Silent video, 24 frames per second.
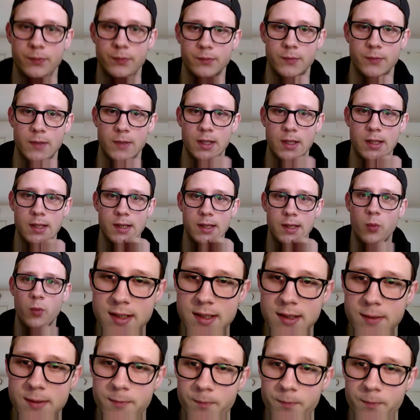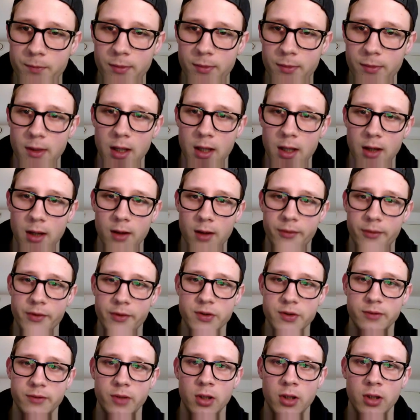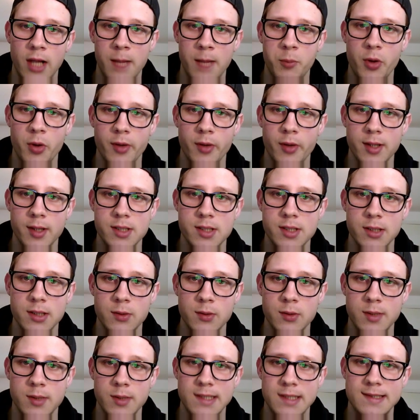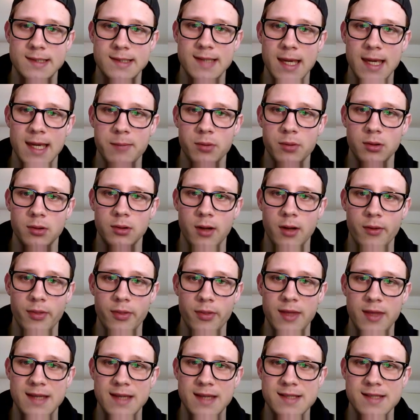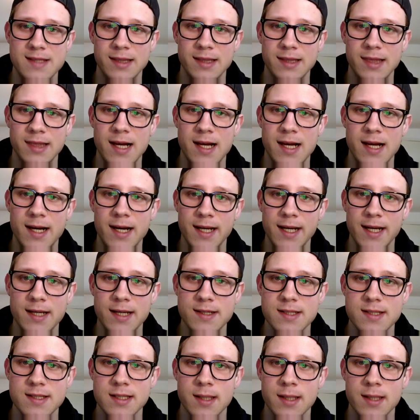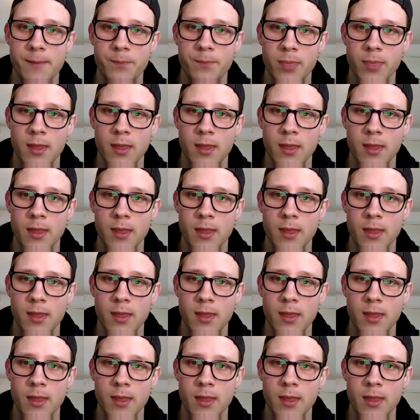button is, first of all, I'm going to disable these lines